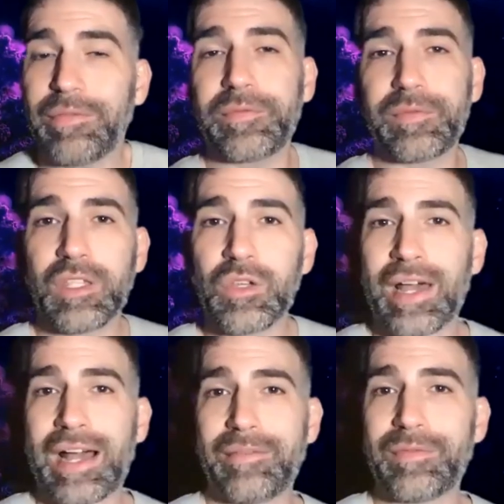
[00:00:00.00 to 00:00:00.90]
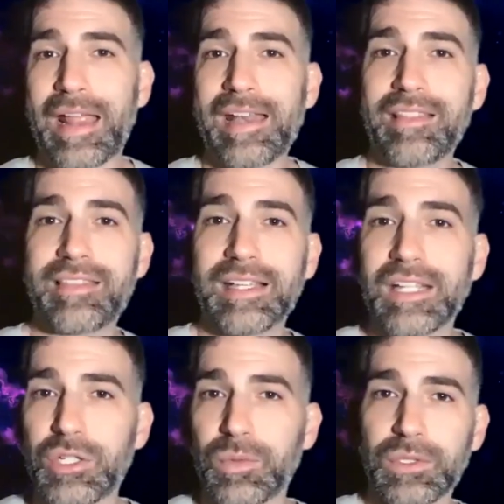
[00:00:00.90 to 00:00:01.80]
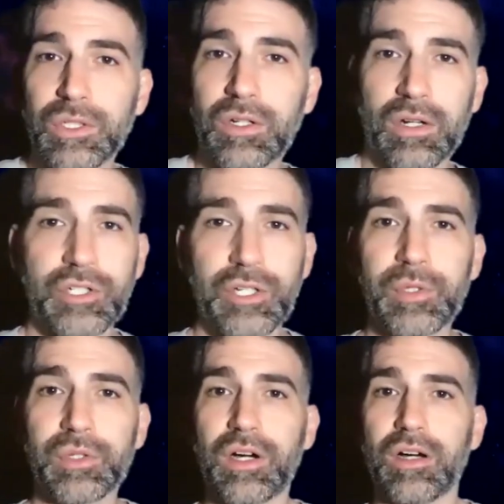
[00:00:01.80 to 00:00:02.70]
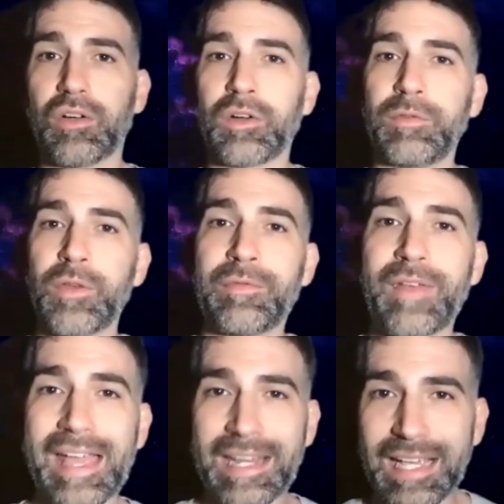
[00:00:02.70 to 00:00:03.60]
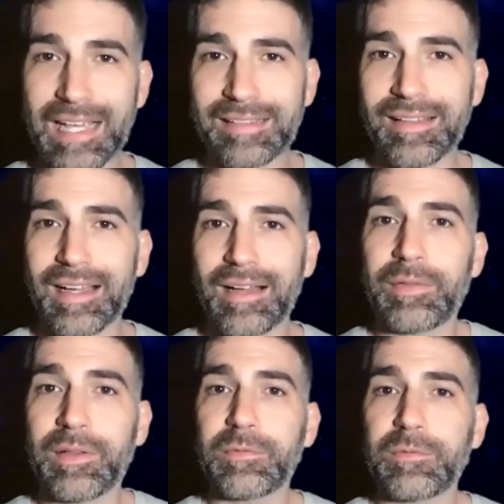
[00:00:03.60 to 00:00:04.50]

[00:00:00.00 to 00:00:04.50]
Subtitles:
if you have anything that you want to contribute on, or if you have any idea,